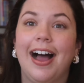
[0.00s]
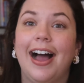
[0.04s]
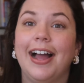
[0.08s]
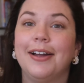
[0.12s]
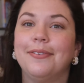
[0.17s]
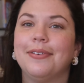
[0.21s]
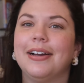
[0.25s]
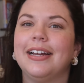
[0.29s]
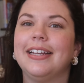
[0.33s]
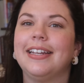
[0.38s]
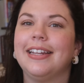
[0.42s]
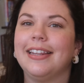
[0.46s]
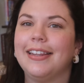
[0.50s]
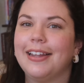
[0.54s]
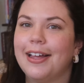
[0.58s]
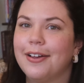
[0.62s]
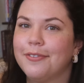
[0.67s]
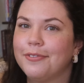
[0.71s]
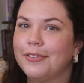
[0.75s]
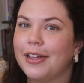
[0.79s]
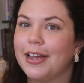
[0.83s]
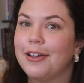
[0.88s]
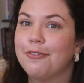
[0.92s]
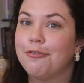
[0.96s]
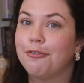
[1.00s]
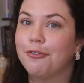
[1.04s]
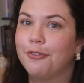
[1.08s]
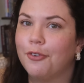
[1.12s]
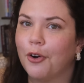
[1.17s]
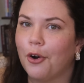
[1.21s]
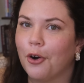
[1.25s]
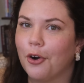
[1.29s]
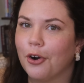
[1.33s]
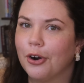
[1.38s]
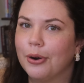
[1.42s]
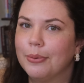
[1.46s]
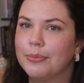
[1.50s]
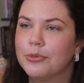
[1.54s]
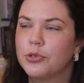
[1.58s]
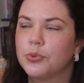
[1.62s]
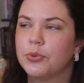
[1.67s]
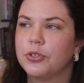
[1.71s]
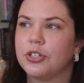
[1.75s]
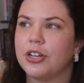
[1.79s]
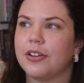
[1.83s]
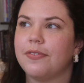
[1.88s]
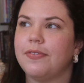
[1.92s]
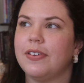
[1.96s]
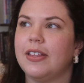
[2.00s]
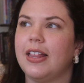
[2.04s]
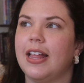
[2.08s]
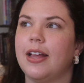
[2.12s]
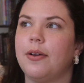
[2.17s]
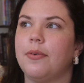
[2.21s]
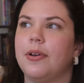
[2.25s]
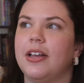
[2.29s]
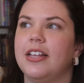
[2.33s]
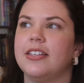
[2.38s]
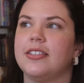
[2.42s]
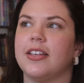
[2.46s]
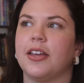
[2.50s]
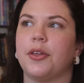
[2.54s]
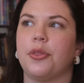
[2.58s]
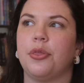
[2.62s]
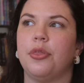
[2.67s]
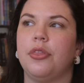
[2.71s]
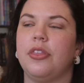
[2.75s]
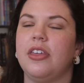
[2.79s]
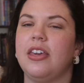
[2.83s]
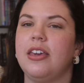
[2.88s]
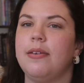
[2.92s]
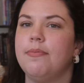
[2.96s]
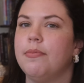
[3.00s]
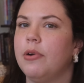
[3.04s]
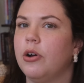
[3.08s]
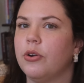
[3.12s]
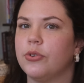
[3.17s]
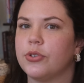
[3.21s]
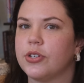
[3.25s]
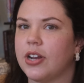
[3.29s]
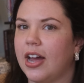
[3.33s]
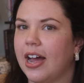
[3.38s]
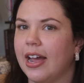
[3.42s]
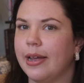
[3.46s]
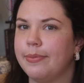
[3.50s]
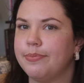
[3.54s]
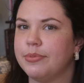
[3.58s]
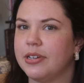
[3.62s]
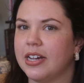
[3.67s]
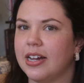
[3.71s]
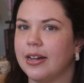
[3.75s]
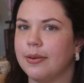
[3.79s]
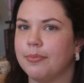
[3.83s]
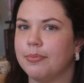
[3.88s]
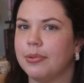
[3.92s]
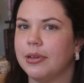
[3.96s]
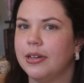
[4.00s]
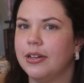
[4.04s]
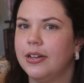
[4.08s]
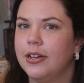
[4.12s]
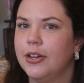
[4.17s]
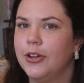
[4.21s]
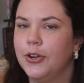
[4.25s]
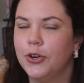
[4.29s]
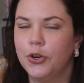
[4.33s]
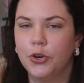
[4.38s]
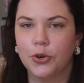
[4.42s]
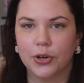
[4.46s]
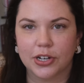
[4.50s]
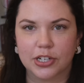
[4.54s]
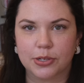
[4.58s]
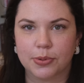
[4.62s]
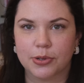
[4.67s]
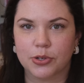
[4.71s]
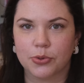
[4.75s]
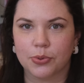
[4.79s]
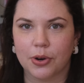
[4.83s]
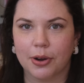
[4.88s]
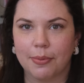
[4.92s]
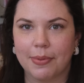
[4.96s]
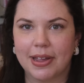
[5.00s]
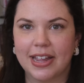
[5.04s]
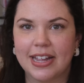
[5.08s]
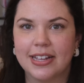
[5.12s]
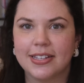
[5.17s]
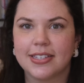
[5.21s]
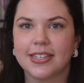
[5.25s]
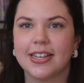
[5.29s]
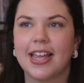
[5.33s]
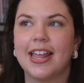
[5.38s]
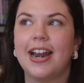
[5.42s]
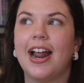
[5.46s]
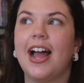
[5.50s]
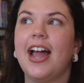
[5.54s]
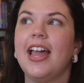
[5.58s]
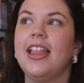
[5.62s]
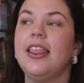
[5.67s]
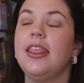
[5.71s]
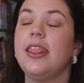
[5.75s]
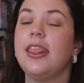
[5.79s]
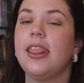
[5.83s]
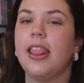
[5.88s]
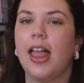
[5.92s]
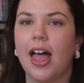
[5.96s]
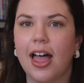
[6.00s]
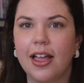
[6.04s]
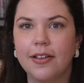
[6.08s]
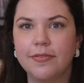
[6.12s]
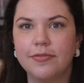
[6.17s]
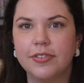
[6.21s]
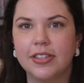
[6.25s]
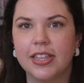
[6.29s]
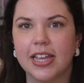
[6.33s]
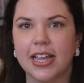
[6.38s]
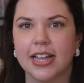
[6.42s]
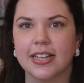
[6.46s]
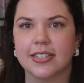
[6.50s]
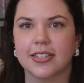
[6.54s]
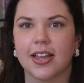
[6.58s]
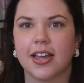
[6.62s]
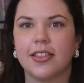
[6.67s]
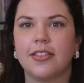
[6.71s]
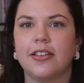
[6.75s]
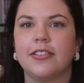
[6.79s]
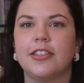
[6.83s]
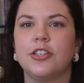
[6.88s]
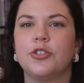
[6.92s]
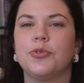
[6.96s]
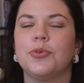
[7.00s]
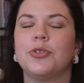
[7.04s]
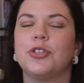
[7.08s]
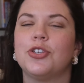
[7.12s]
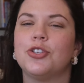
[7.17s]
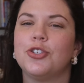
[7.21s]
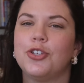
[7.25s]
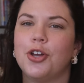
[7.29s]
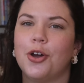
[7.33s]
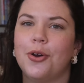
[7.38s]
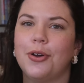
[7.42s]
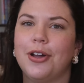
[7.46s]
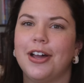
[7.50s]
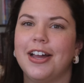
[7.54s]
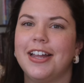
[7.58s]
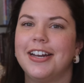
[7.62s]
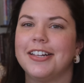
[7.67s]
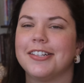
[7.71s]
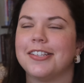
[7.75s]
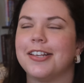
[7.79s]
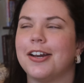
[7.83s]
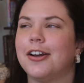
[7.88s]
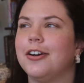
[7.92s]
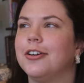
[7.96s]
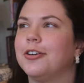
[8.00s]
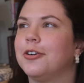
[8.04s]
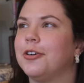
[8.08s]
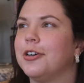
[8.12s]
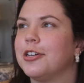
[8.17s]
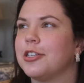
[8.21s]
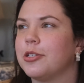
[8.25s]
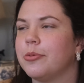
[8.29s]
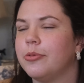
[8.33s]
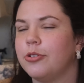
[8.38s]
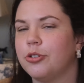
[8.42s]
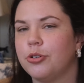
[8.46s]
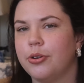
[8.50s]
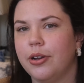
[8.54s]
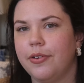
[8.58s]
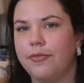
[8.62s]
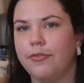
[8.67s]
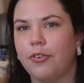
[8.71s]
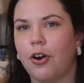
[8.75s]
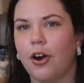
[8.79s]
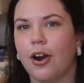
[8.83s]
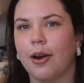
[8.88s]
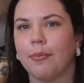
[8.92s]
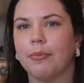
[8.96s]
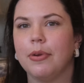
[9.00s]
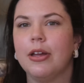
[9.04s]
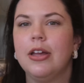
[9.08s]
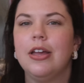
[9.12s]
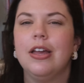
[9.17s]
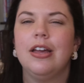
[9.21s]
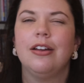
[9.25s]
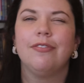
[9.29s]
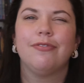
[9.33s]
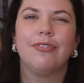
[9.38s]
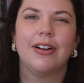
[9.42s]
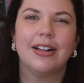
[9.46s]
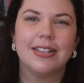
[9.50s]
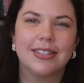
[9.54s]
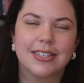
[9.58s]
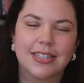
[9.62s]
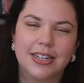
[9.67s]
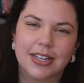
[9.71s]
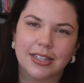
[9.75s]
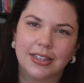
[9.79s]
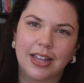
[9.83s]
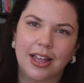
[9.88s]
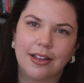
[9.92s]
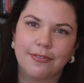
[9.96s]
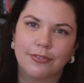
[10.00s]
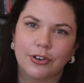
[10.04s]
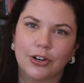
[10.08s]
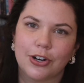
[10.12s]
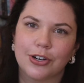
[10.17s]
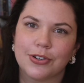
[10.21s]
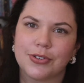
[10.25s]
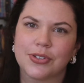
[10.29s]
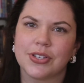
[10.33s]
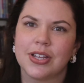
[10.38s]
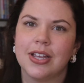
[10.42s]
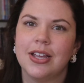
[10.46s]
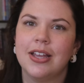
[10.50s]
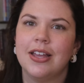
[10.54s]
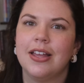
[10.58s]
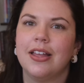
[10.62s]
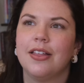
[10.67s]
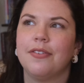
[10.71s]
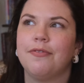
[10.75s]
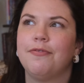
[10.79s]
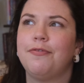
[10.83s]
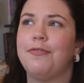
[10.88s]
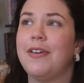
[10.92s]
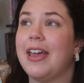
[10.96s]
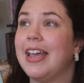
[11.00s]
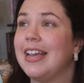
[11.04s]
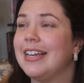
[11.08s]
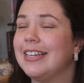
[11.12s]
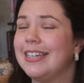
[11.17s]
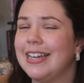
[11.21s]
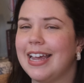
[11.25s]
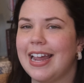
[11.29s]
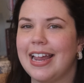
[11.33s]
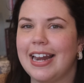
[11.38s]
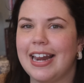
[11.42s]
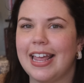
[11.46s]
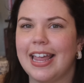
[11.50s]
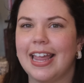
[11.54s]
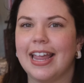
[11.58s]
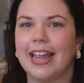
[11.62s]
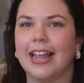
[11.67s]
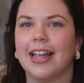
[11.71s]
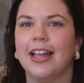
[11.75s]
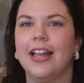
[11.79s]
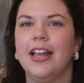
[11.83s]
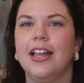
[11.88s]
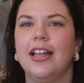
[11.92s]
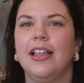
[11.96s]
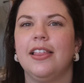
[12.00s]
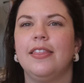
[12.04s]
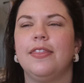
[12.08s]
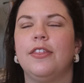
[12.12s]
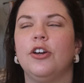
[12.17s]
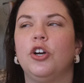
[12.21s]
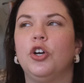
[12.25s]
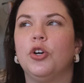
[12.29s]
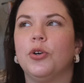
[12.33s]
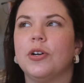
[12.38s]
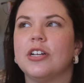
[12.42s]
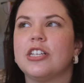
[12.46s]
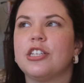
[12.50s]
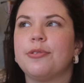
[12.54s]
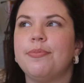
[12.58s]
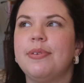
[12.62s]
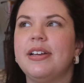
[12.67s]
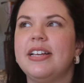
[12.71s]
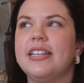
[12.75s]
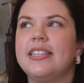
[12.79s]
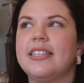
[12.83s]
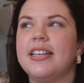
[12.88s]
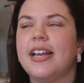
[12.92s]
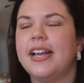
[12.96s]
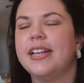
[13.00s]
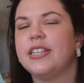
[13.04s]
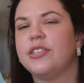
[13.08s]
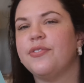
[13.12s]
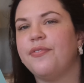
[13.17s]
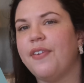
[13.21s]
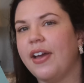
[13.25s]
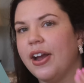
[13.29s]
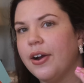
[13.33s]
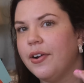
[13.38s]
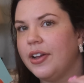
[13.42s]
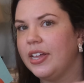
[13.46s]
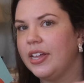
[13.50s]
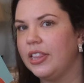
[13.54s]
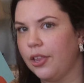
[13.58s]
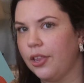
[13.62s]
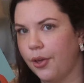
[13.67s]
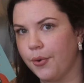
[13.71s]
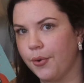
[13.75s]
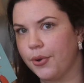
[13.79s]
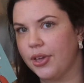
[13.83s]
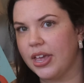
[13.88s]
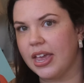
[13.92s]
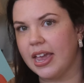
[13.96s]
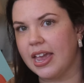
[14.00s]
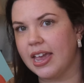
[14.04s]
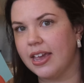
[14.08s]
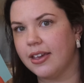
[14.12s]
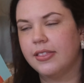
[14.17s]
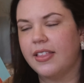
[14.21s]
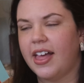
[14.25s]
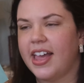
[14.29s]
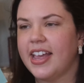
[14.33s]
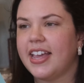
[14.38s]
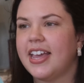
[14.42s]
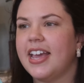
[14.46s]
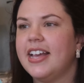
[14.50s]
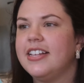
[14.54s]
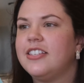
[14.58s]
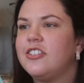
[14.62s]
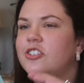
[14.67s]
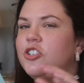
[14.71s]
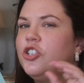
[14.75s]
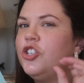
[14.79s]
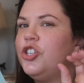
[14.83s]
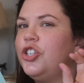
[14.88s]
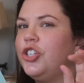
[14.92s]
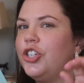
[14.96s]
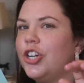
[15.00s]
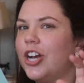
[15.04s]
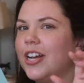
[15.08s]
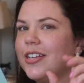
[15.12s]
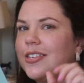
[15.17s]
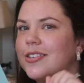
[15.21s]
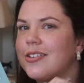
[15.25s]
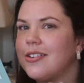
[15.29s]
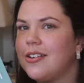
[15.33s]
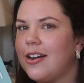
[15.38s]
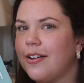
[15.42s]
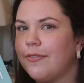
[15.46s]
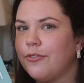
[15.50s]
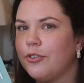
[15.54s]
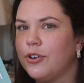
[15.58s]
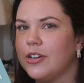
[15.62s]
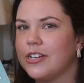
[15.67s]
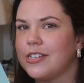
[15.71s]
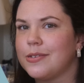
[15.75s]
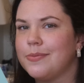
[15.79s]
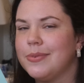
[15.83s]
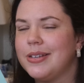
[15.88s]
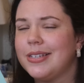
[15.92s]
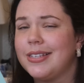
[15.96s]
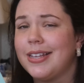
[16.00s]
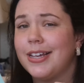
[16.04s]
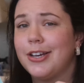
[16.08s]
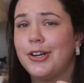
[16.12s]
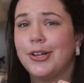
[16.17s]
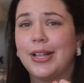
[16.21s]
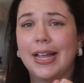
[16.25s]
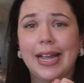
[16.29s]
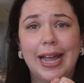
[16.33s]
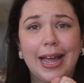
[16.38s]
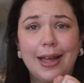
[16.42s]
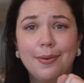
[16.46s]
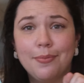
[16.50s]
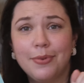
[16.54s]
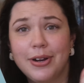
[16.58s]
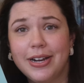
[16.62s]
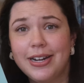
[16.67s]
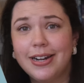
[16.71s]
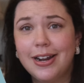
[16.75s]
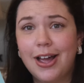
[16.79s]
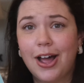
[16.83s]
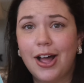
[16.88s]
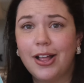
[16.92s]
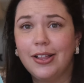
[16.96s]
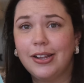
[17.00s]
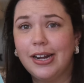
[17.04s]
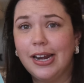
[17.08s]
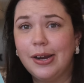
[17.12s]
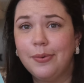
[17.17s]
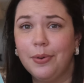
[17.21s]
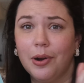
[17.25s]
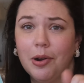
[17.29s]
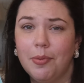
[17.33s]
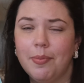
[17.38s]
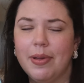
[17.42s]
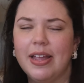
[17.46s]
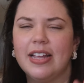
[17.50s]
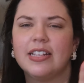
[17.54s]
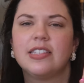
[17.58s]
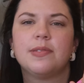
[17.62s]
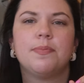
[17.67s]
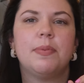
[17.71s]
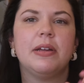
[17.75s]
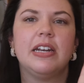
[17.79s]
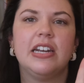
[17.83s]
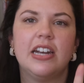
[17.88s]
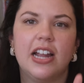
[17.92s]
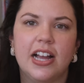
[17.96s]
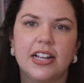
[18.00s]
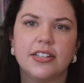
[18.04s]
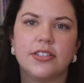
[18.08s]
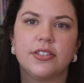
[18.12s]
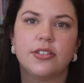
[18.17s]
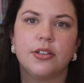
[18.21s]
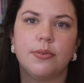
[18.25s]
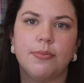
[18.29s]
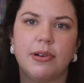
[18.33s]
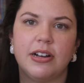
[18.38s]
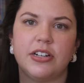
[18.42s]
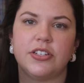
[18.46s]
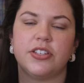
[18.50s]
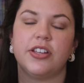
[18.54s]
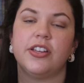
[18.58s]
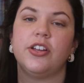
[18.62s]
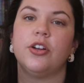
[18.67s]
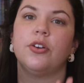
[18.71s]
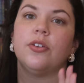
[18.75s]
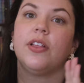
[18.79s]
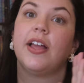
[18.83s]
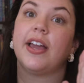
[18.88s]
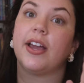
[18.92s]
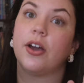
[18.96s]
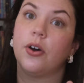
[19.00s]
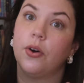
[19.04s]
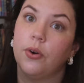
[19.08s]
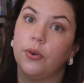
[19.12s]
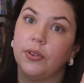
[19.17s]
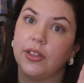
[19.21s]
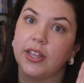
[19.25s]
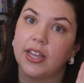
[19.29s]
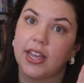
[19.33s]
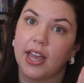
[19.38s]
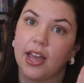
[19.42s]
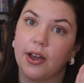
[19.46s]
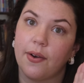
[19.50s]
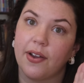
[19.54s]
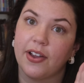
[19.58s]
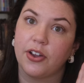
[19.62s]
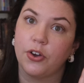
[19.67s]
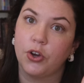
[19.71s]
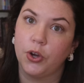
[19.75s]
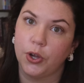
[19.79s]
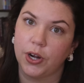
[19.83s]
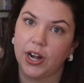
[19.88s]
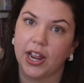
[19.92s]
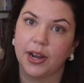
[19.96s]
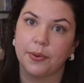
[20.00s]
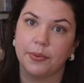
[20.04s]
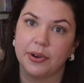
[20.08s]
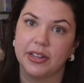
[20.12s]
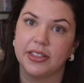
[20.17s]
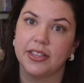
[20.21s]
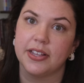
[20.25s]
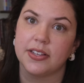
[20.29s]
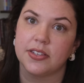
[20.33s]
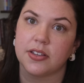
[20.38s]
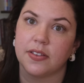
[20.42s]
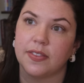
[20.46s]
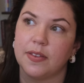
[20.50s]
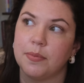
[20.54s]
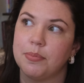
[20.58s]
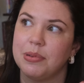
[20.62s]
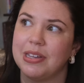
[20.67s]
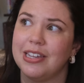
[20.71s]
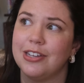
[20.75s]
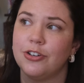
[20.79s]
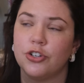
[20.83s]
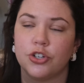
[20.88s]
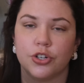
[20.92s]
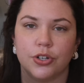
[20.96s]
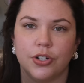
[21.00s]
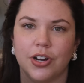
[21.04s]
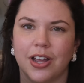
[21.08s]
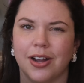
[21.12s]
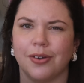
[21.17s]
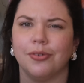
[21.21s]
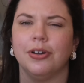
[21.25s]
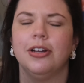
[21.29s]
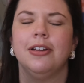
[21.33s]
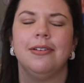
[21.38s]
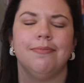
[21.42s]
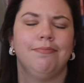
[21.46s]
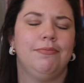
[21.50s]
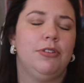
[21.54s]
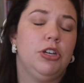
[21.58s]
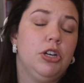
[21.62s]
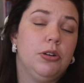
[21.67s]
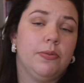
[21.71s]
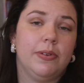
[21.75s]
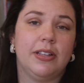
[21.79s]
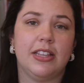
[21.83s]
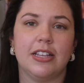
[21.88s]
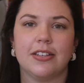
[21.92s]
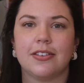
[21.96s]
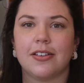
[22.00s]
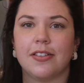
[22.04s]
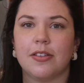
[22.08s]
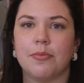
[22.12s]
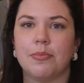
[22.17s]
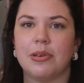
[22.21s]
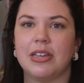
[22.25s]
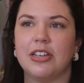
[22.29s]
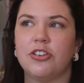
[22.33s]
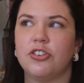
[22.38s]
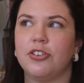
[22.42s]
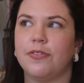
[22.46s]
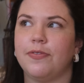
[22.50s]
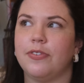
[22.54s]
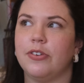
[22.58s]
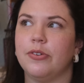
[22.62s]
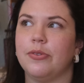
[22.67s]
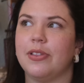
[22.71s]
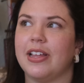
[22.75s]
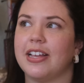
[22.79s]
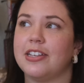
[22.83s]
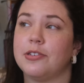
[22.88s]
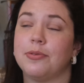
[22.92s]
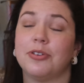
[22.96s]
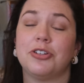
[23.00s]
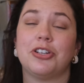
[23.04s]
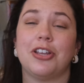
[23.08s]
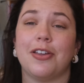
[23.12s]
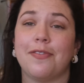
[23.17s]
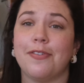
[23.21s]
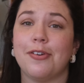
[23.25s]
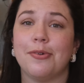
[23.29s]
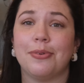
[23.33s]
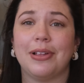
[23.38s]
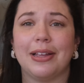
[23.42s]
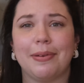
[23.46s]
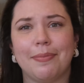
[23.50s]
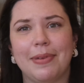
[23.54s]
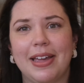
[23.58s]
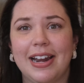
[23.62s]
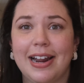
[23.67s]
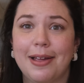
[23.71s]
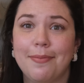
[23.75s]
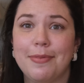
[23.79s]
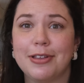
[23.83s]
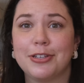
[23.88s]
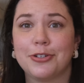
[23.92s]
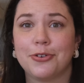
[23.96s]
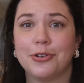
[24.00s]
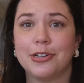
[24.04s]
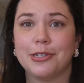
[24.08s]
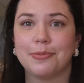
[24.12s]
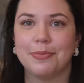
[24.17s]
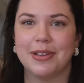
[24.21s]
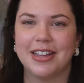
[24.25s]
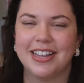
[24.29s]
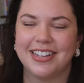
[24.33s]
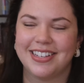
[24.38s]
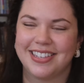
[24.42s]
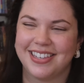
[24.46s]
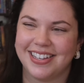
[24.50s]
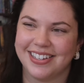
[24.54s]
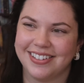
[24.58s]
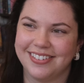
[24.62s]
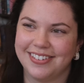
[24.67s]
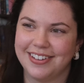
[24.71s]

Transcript: I read Love Light Farms, which I feel like is like the most hyped up Christmas romance, and I loved this. I thought this was so good. It's set on a Christmas tree farm, friends to lovers, fake dating. The Christmas is very low-key. Like, it's just enough Christmas that you're like, I'm reading a holiday romance, but not so much that you're like, holy cow, could I read this on the beach? No. You can read this on the beach if you, especially if you were like, man, I miss Christmas.